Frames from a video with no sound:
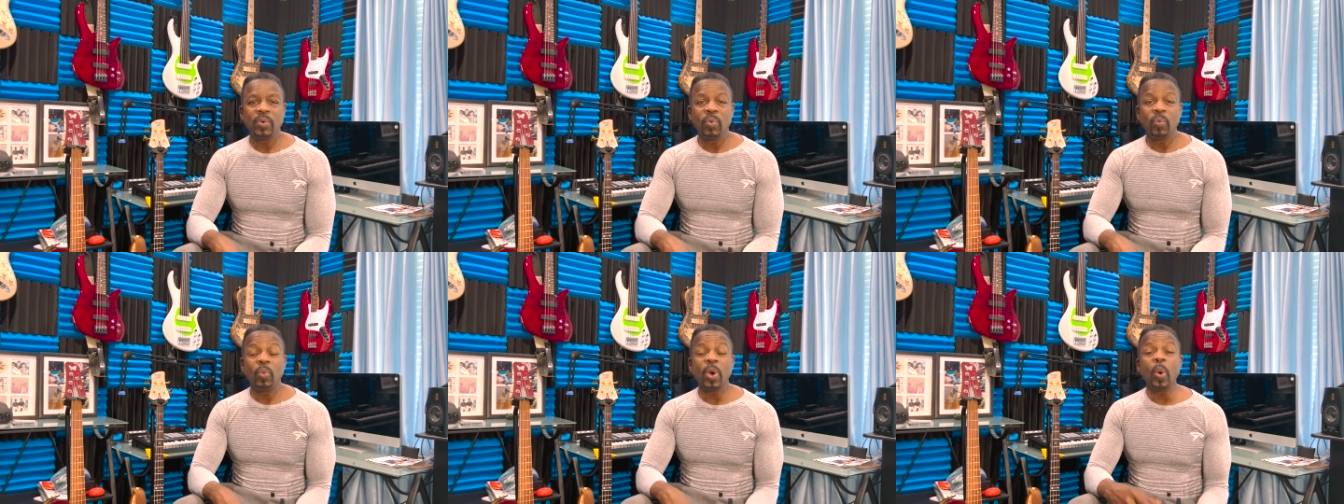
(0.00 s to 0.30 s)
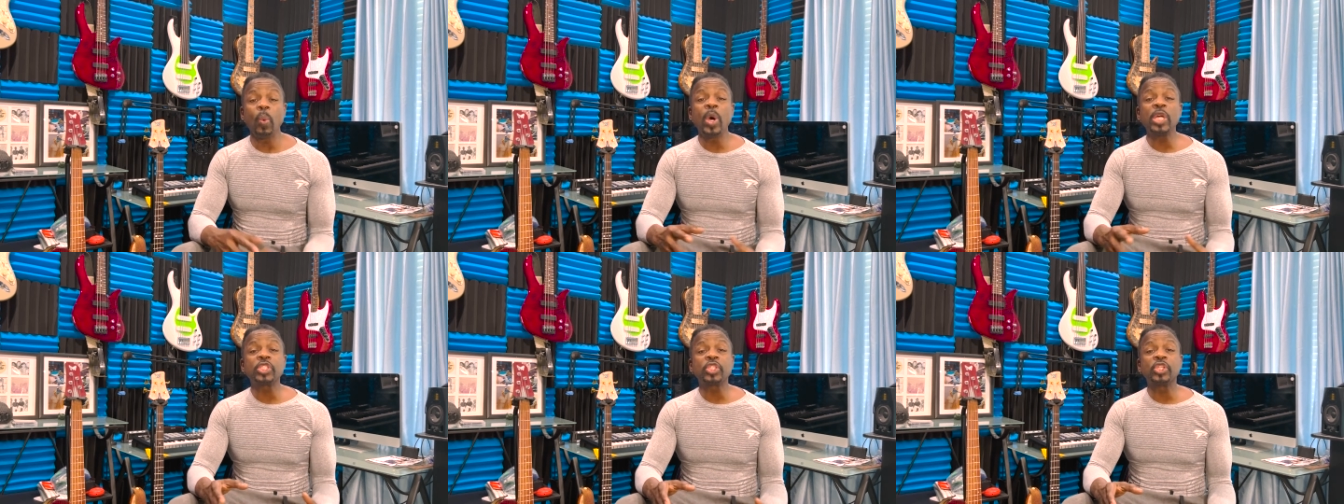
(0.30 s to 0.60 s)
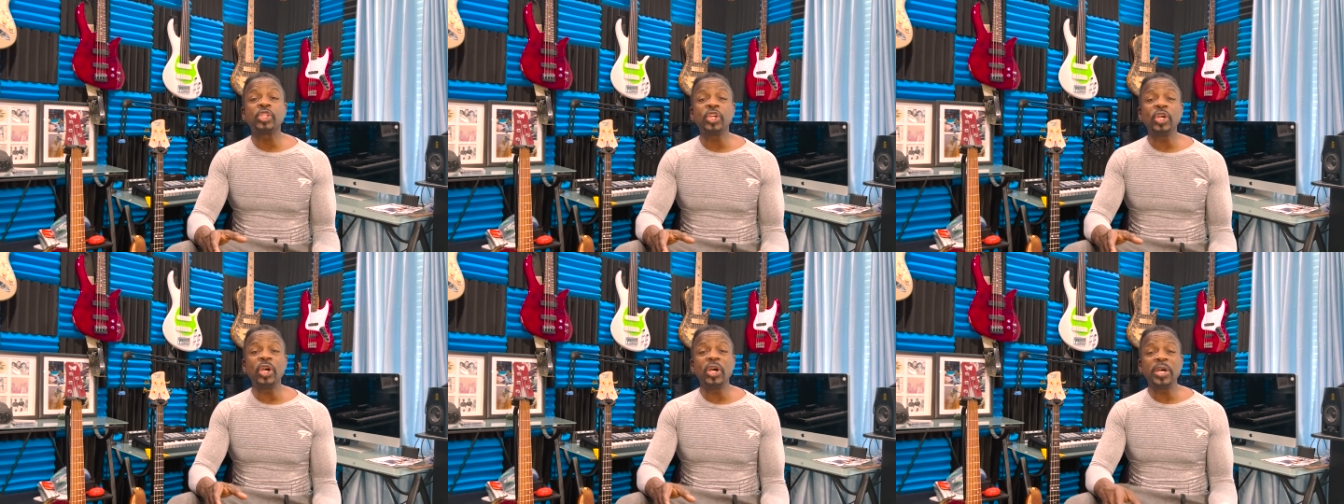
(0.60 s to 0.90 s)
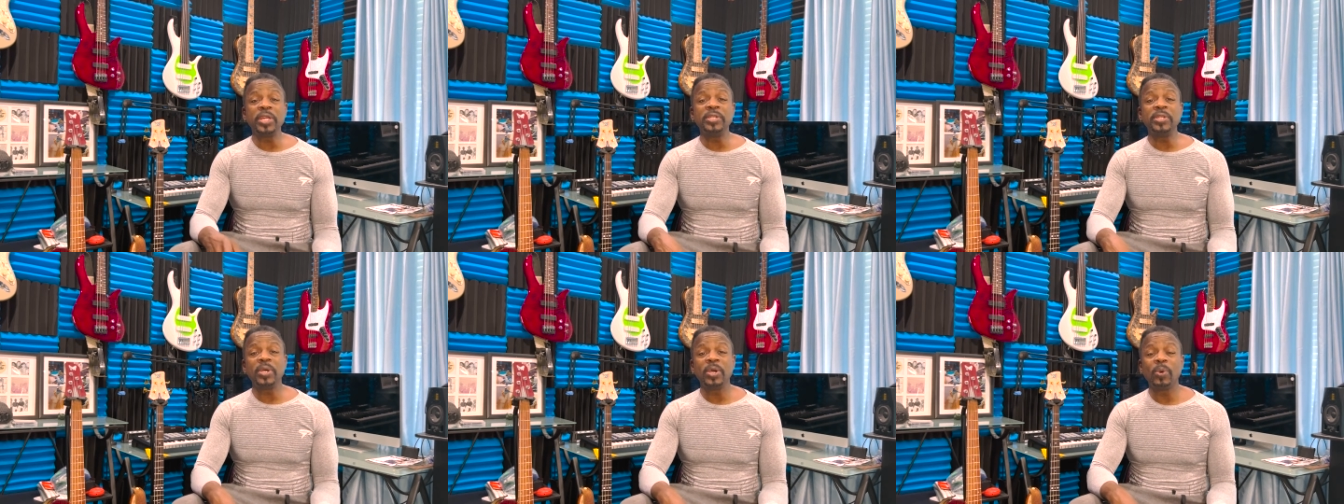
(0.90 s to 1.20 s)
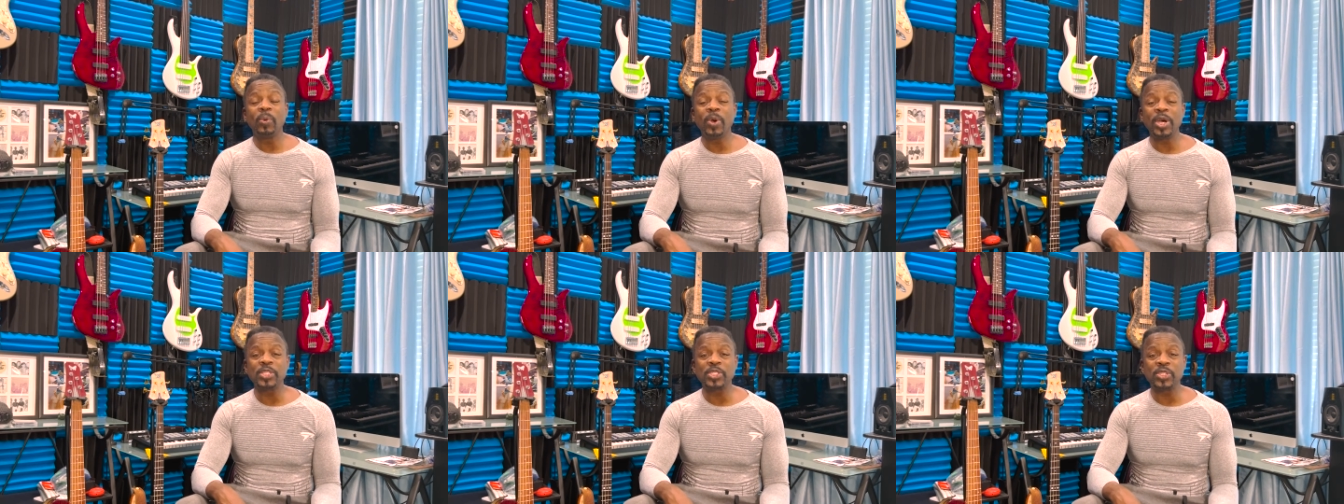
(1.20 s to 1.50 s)
Well, what's good?
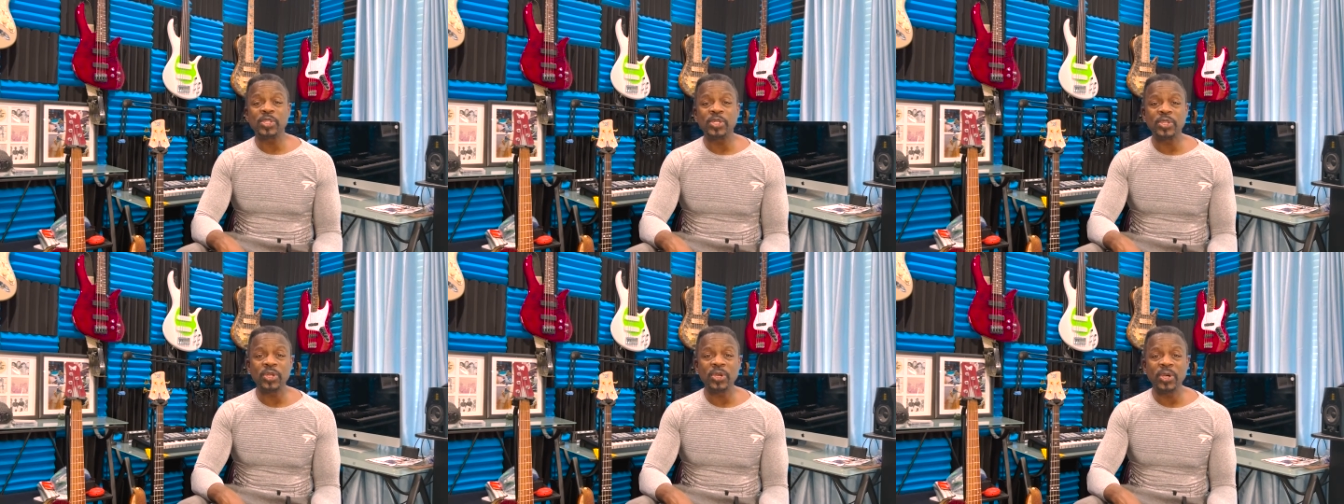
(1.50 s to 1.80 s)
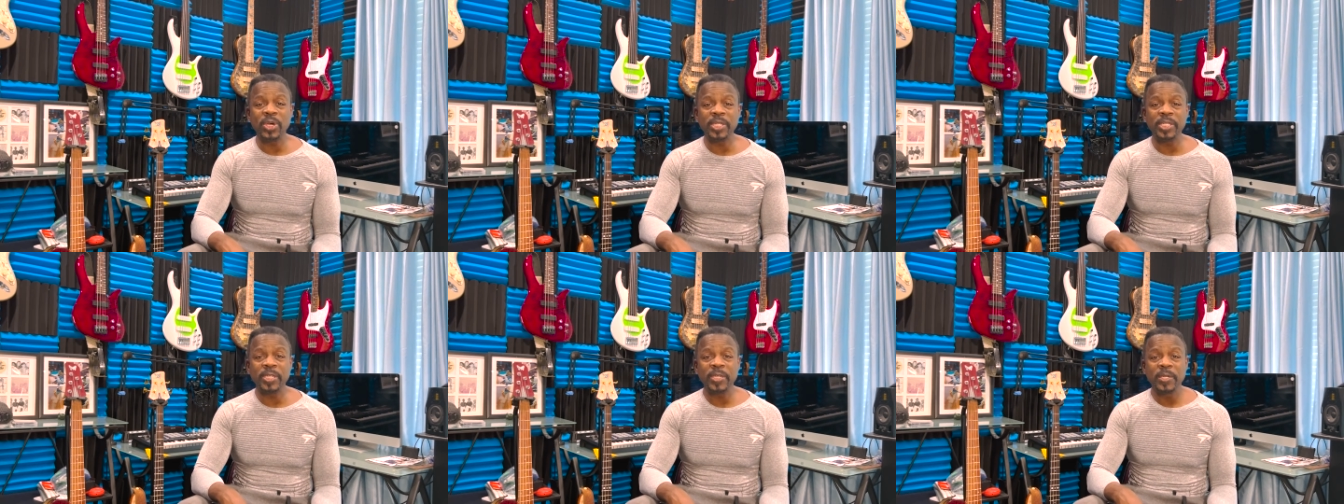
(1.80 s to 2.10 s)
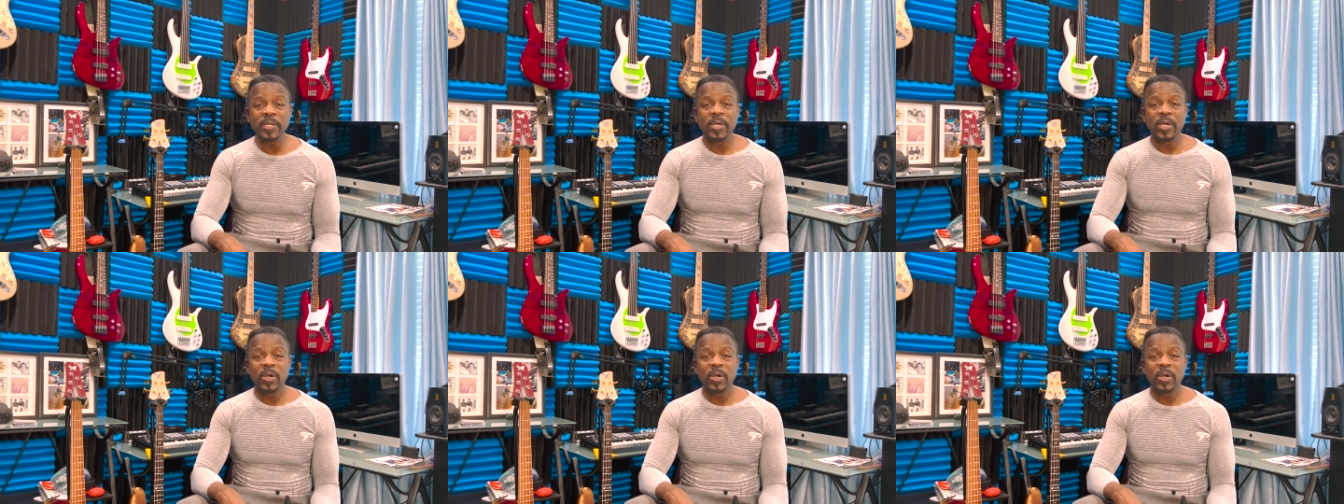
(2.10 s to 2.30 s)
What's good?